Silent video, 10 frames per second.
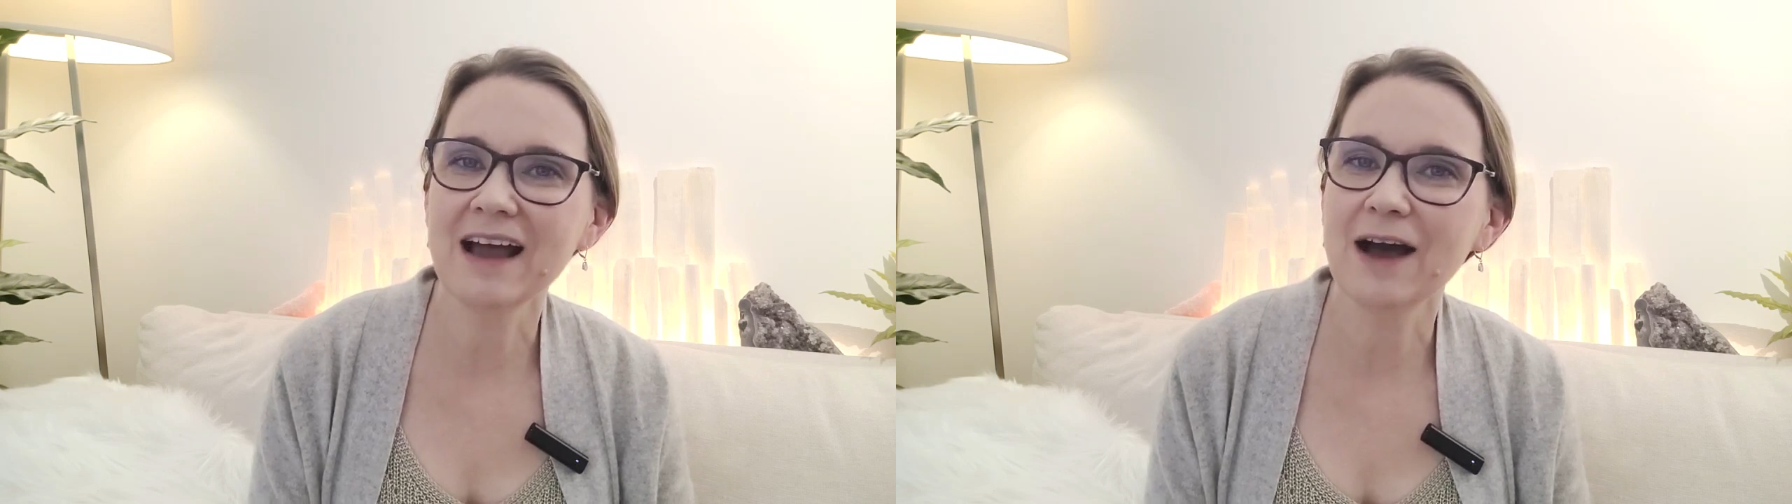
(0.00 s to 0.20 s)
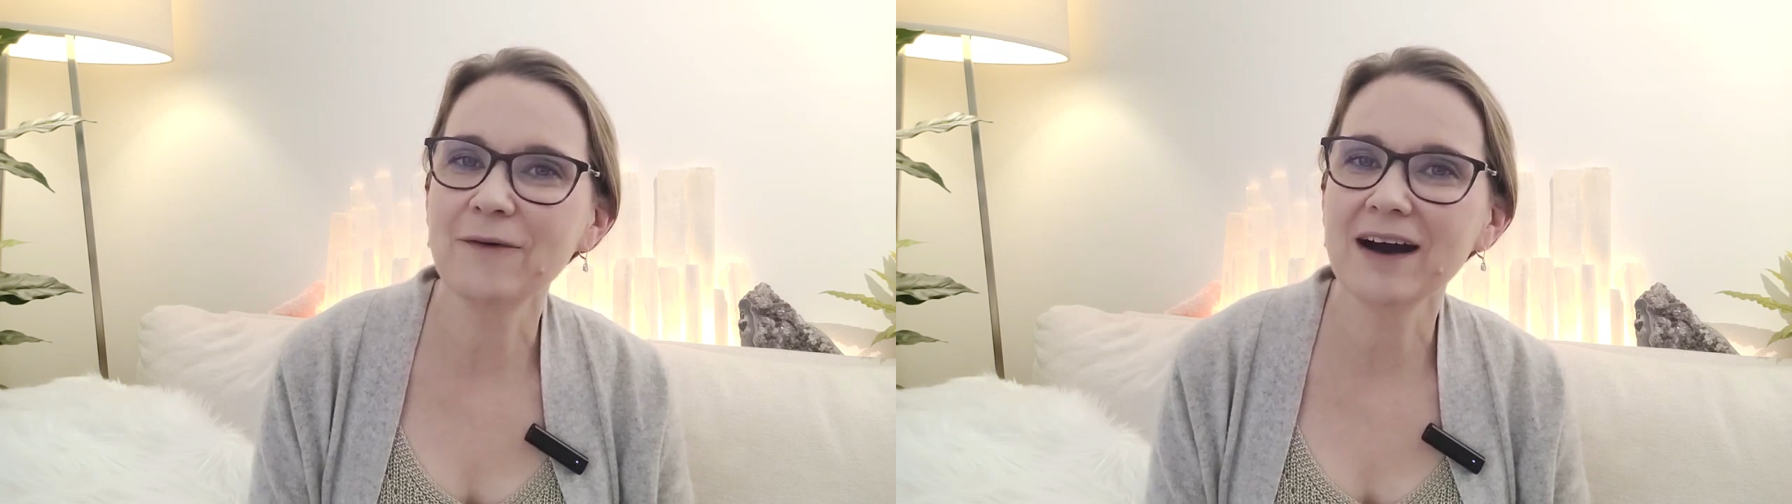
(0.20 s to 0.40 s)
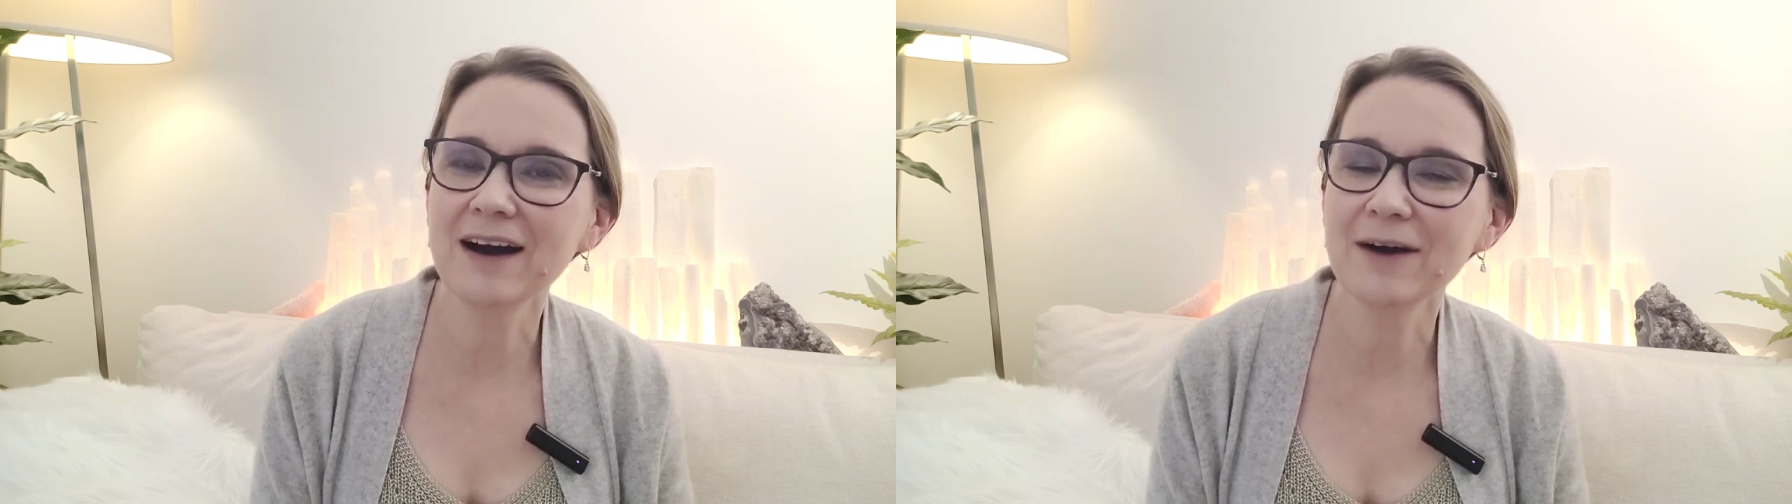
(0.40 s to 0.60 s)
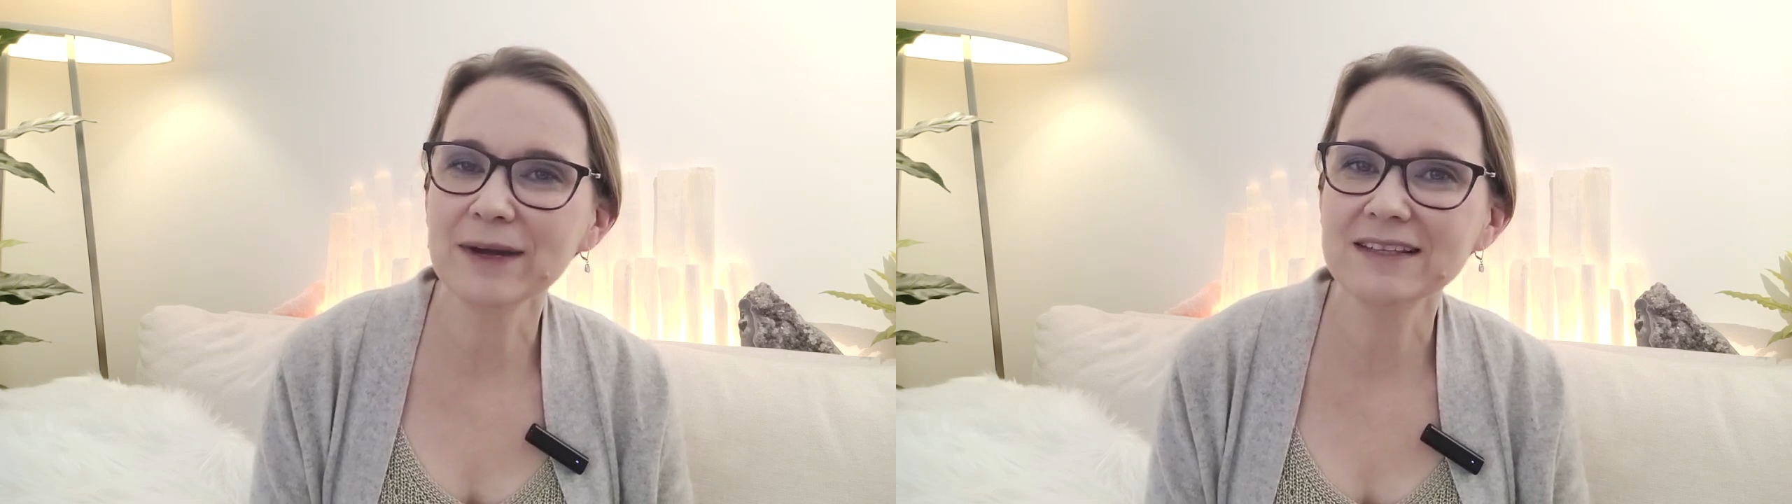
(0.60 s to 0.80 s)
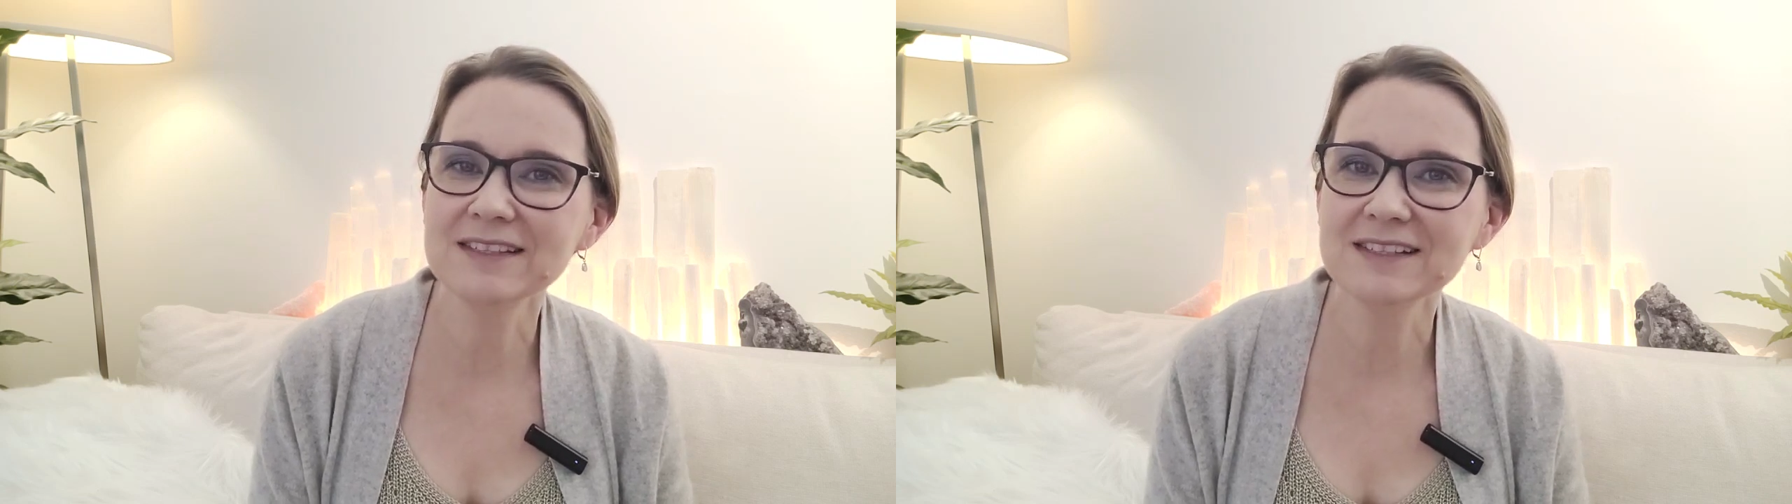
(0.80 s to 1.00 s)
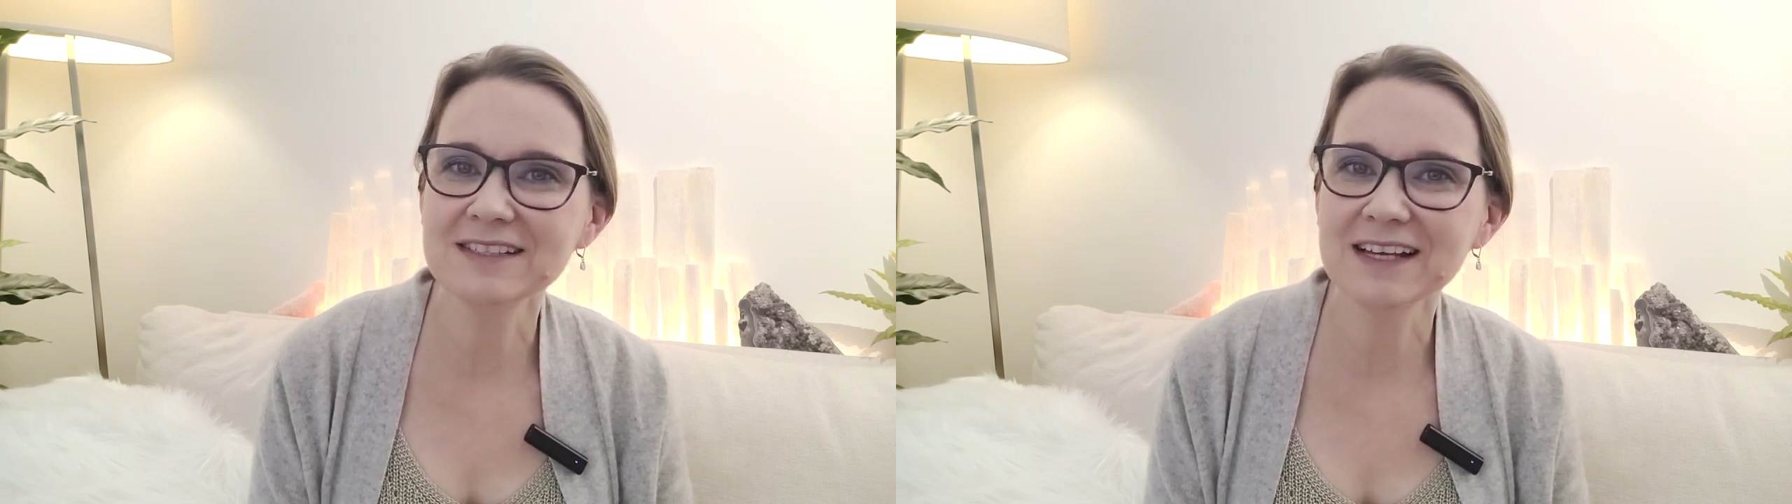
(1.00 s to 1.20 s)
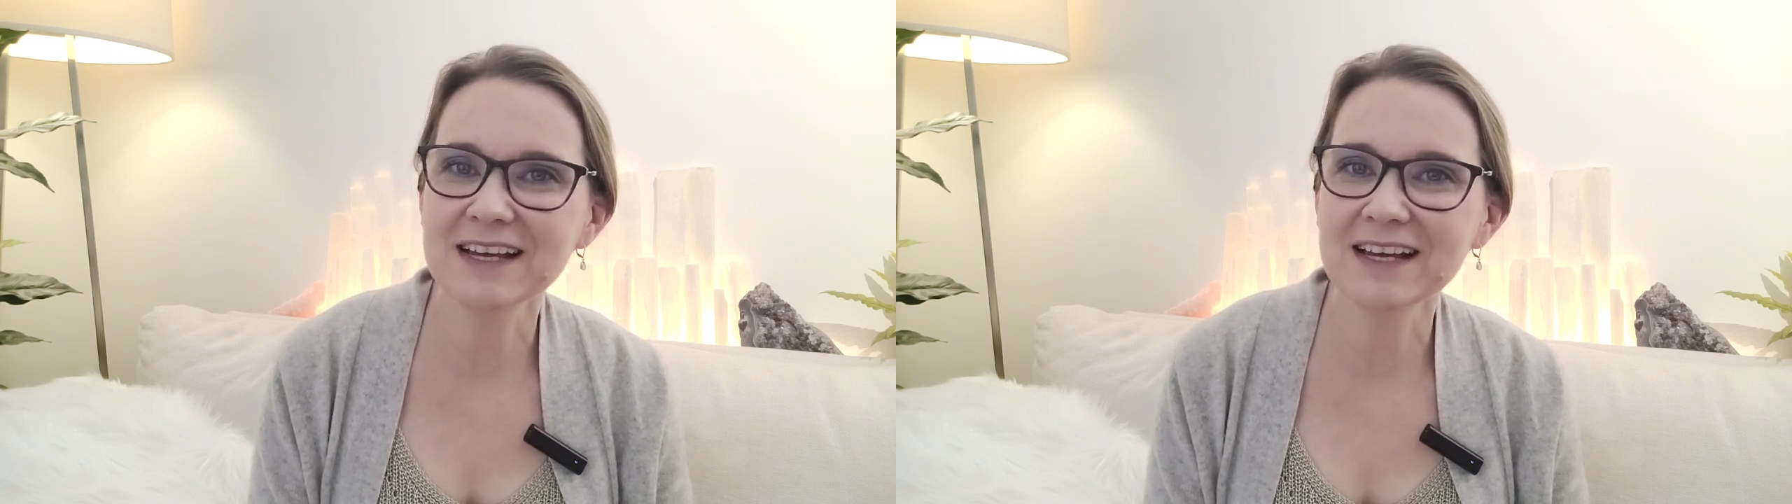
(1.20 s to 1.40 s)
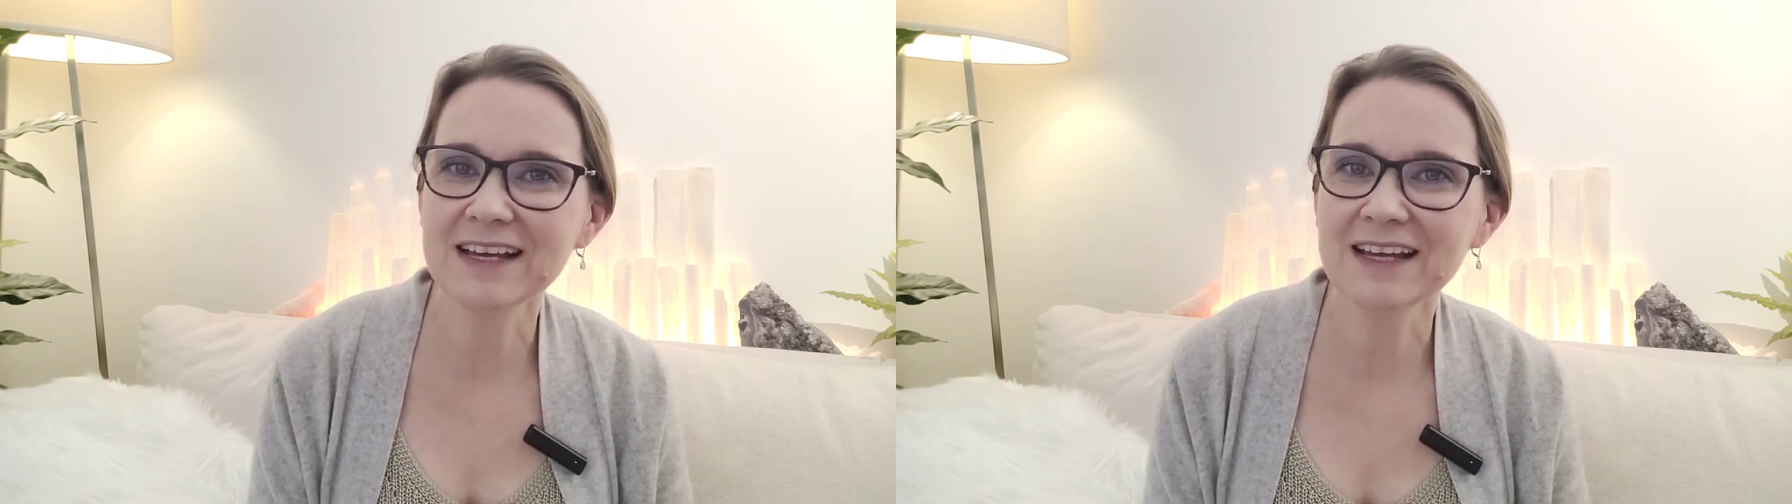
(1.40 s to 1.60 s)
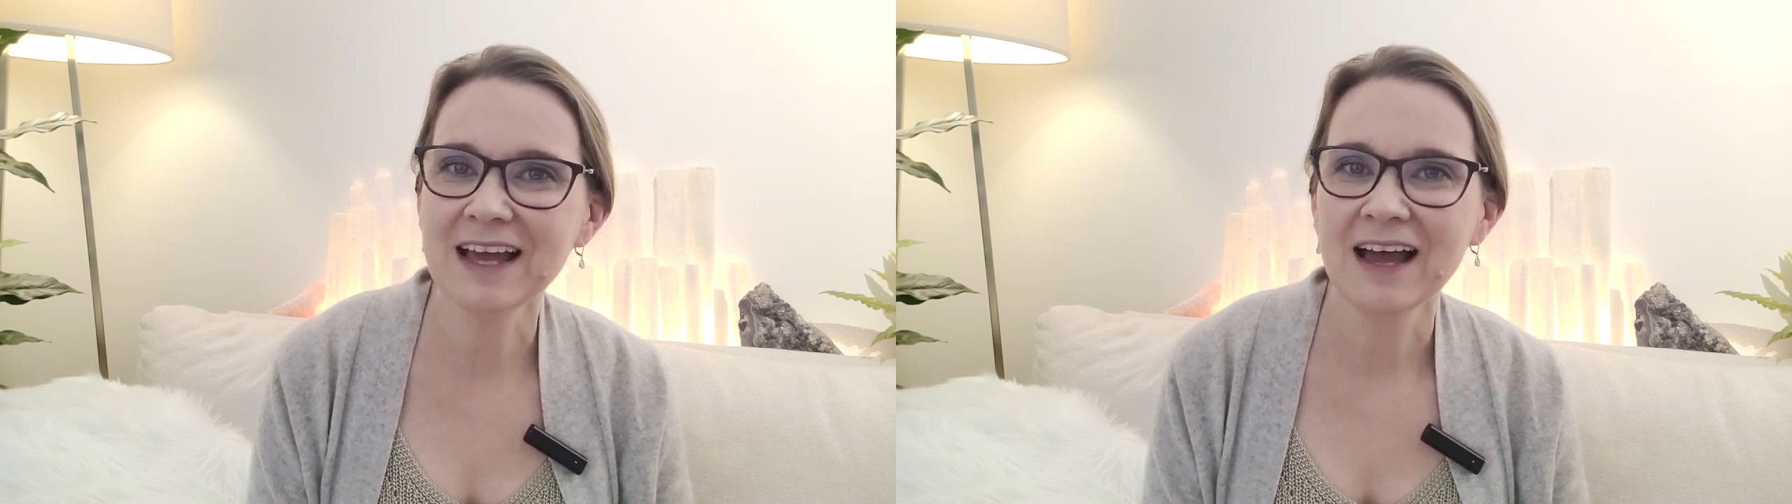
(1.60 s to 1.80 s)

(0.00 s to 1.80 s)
how are we today?